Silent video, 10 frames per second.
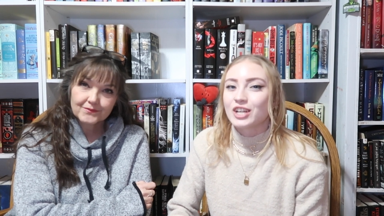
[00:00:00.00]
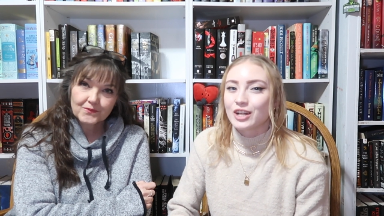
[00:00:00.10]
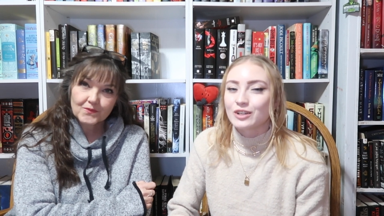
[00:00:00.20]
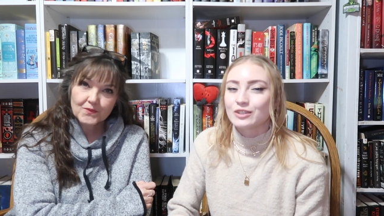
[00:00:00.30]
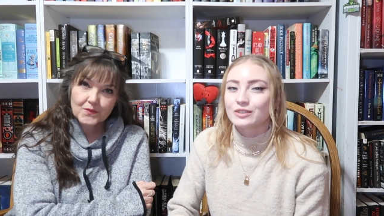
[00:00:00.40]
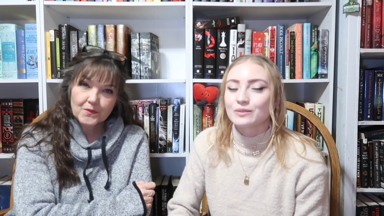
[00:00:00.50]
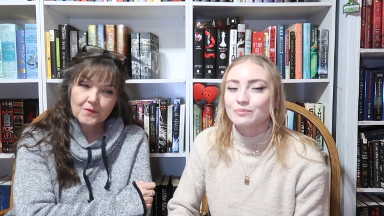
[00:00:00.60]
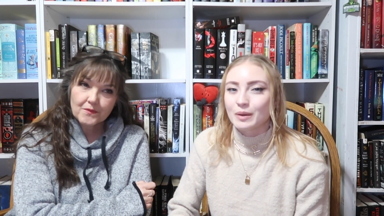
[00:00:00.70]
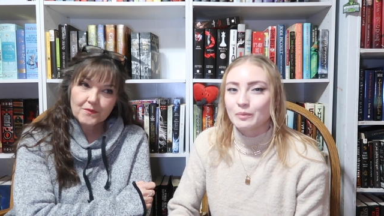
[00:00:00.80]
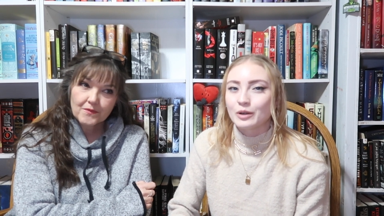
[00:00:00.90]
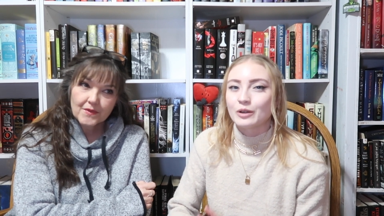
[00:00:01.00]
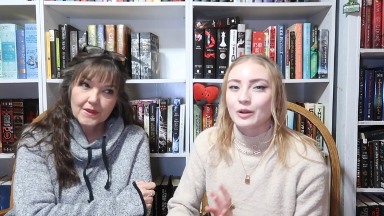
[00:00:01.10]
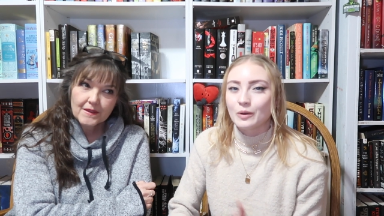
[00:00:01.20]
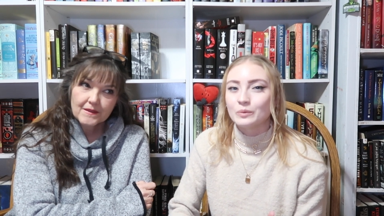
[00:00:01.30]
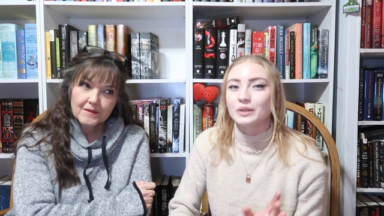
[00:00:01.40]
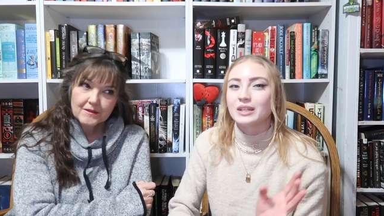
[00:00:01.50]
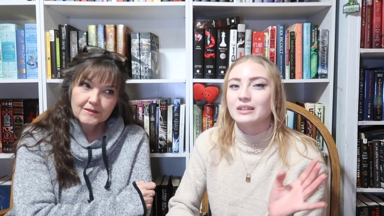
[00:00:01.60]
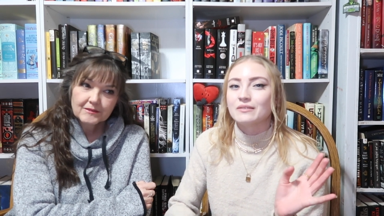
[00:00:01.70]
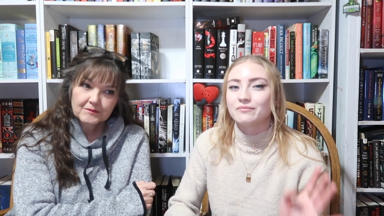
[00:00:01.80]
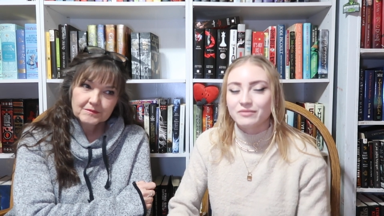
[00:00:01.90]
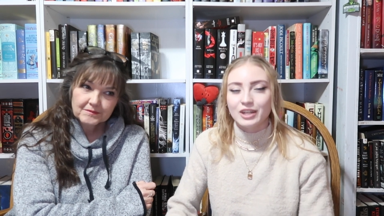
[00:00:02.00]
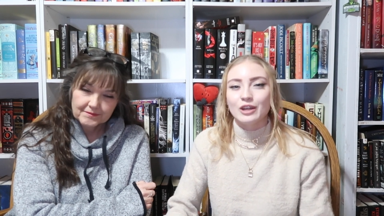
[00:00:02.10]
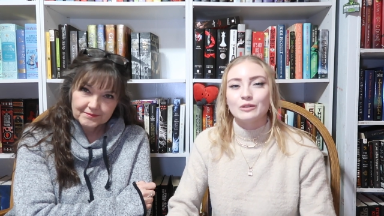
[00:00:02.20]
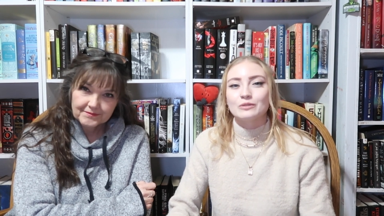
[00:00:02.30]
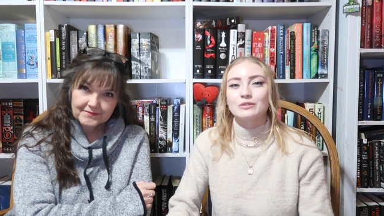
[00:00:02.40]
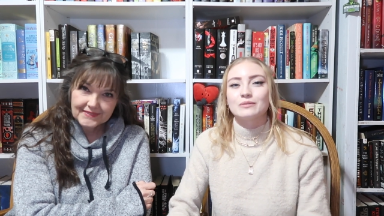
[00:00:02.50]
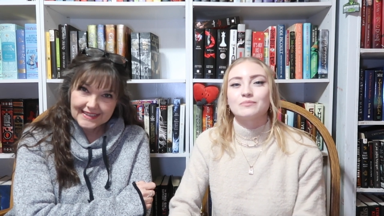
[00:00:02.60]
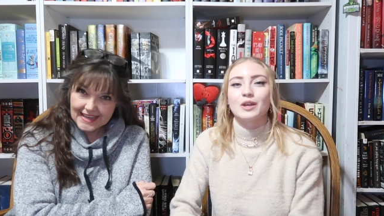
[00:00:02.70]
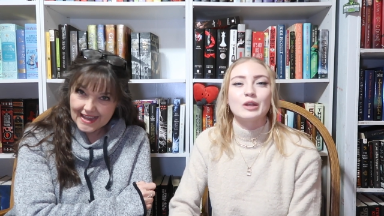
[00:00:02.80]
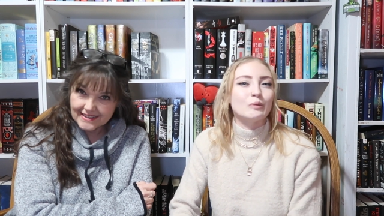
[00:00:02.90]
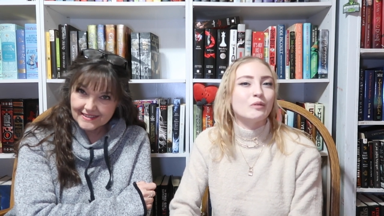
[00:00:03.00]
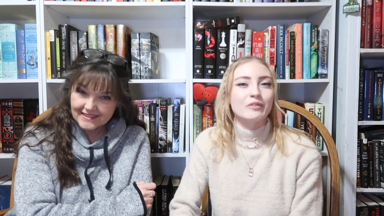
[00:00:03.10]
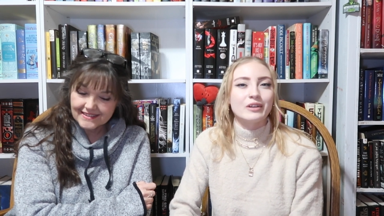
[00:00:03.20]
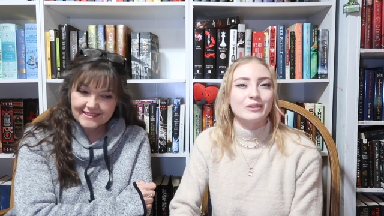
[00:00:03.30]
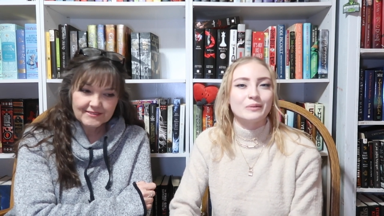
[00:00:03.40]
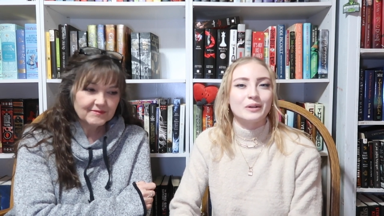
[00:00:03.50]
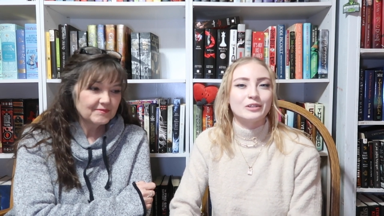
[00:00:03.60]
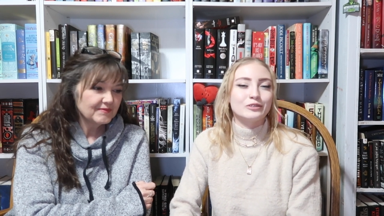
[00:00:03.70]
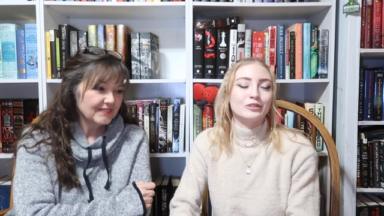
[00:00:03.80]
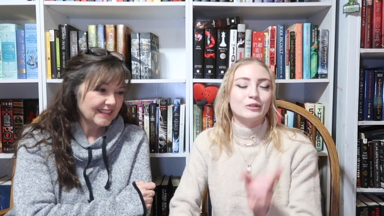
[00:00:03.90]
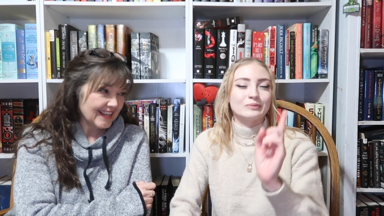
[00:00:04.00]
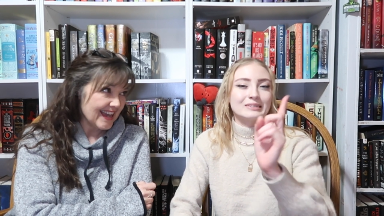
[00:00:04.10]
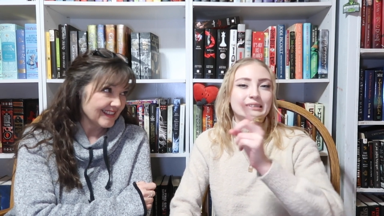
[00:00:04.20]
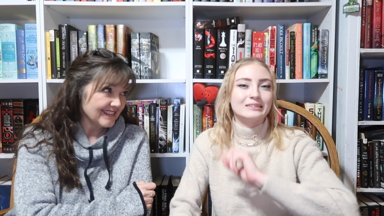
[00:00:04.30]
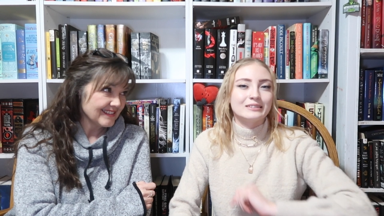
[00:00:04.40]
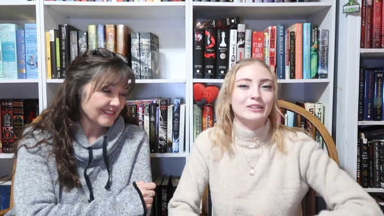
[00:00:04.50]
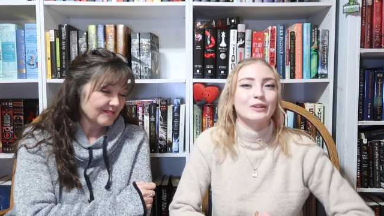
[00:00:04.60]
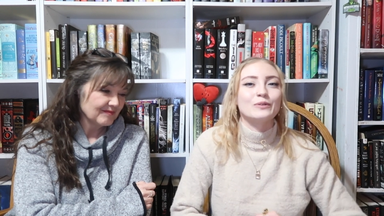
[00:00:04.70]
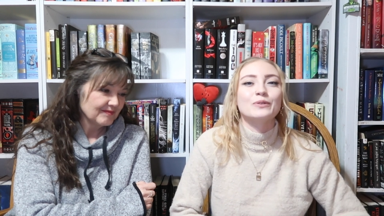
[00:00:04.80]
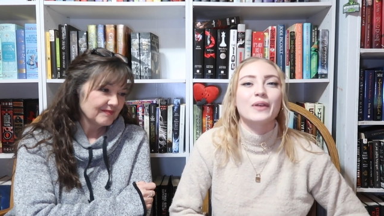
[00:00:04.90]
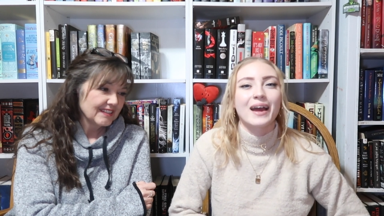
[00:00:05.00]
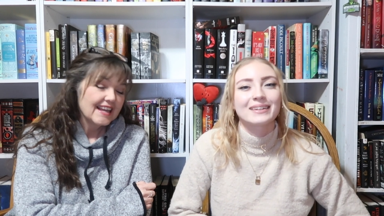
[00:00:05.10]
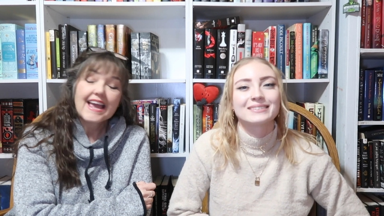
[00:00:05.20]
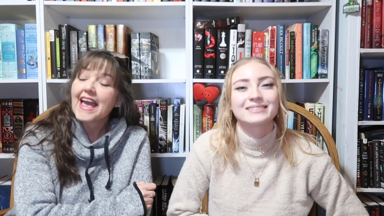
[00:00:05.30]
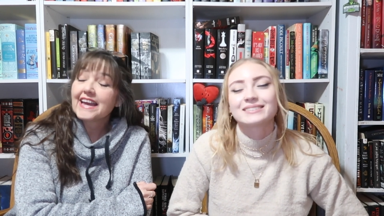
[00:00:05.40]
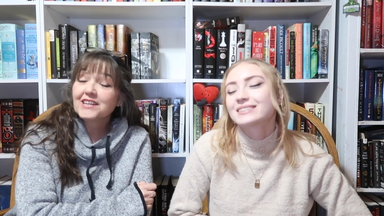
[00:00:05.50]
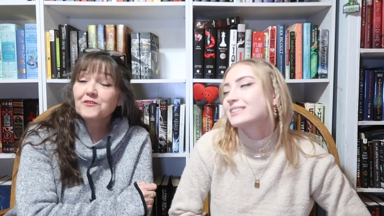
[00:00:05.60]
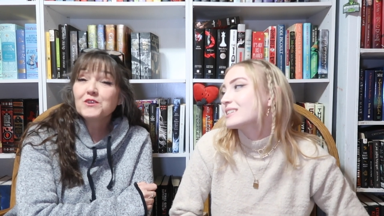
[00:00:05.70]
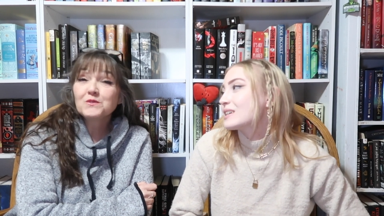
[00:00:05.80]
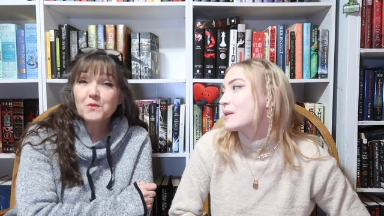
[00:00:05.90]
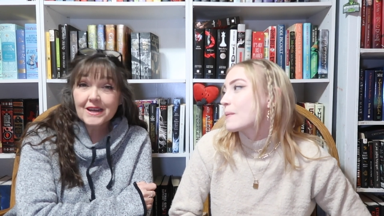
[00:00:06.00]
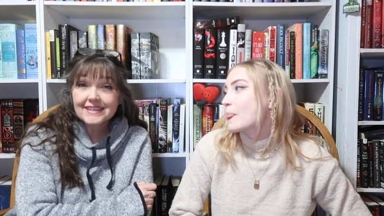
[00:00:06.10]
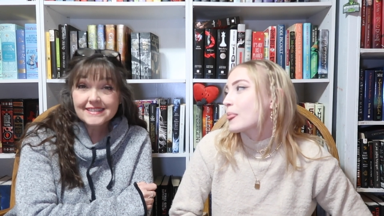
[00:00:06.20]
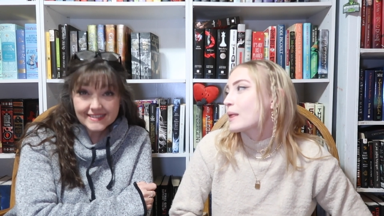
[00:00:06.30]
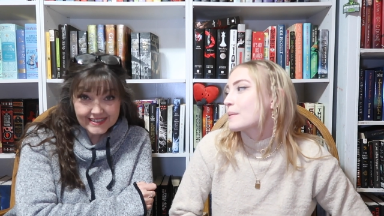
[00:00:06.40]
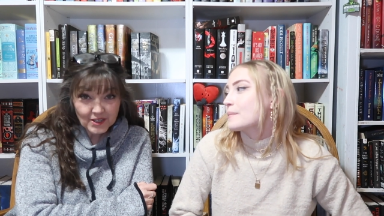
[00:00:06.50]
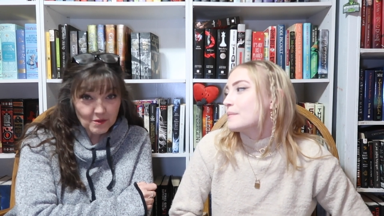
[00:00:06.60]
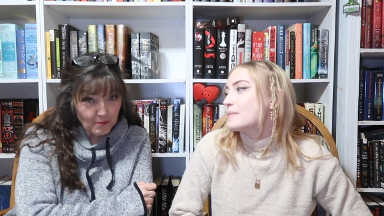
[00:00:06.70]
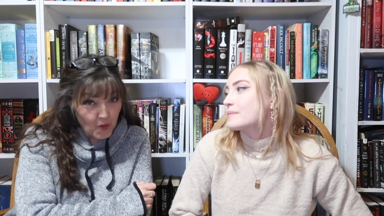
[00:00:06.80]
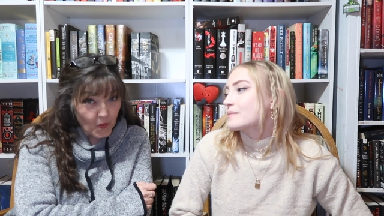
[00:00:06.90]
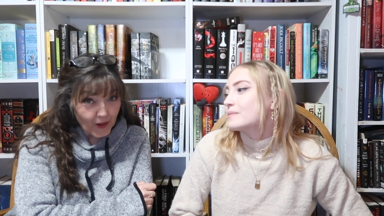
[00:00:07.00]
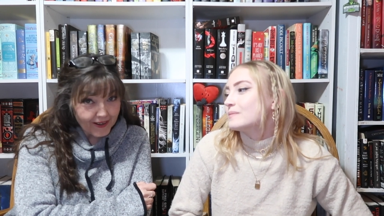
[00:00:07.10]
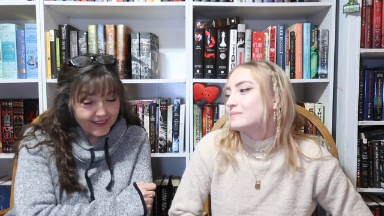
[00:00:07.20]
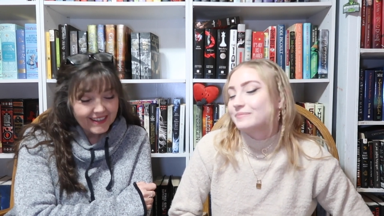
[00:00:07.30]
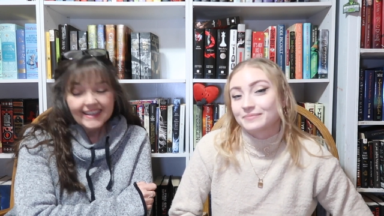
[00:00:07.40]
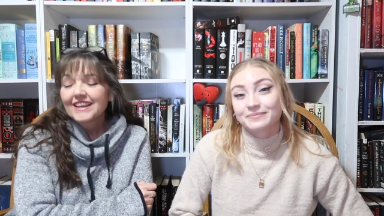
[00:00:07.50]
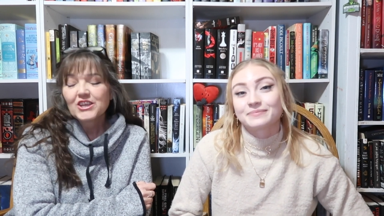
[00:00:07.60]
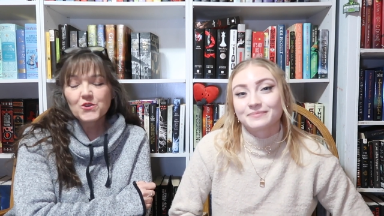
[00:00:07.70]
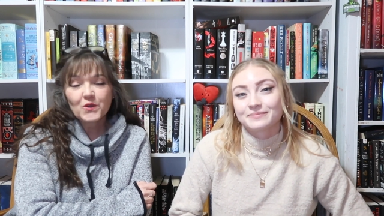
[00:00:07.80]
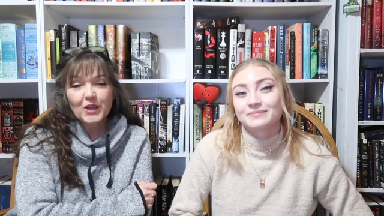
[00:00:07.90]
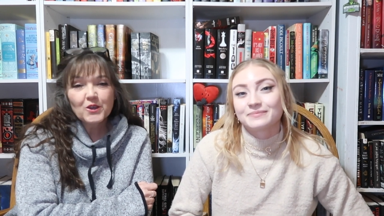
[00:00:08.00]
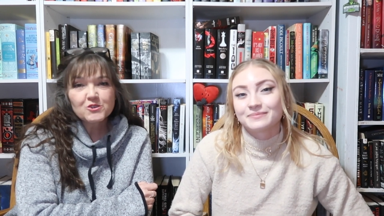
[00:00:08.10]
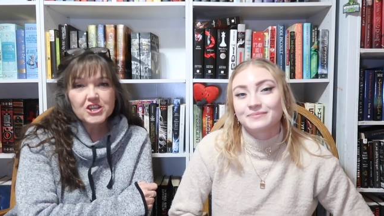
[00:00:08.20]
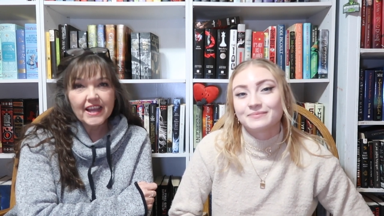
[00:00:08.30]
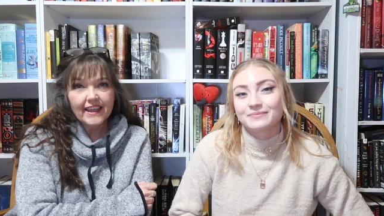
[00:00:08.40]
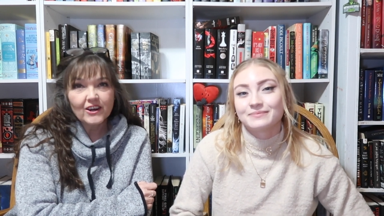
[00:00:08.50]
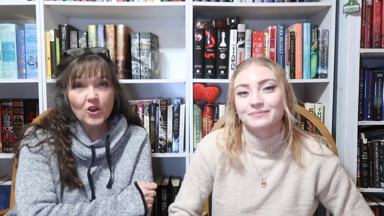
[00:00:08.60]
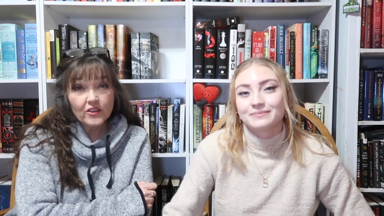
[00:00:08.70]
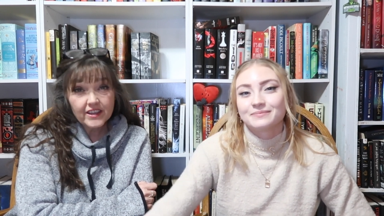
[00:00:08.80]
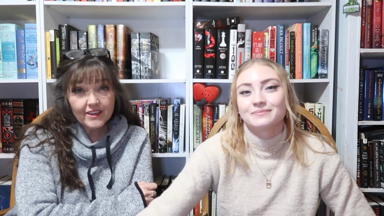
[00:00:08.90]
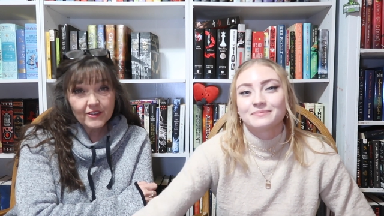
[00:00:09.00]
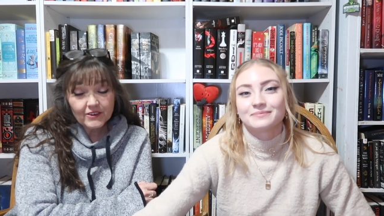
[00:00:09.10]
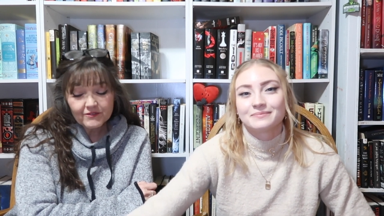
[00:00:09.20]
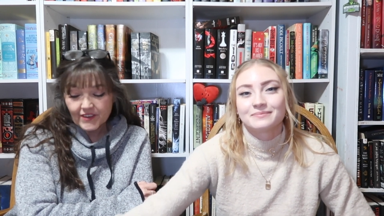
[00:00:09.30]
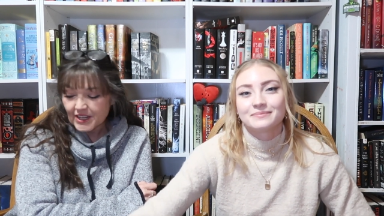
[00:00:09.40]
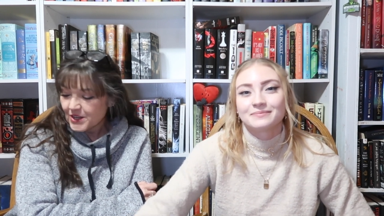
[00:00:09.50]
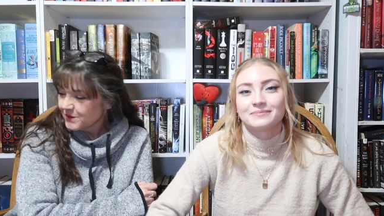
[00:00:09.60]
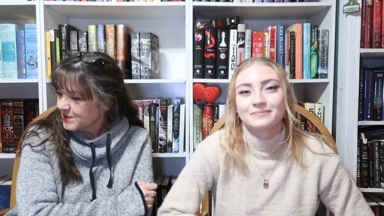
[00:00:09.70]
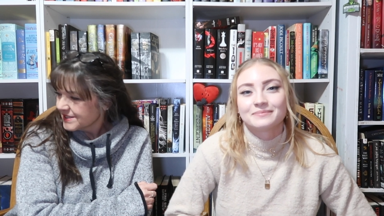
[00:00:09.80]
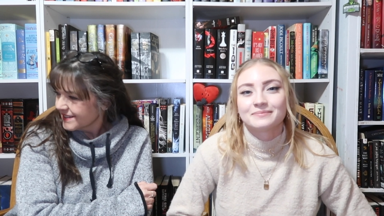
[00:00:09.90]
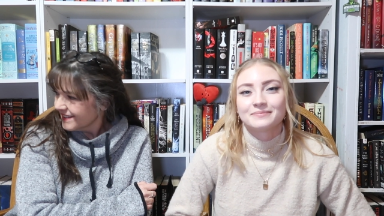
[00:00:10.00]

Speaker 1: channel member only videos yes. you won't find anywhere else. So yeah, go and do that.
Speaker 2: And if you want still more, you can go check out all the other videos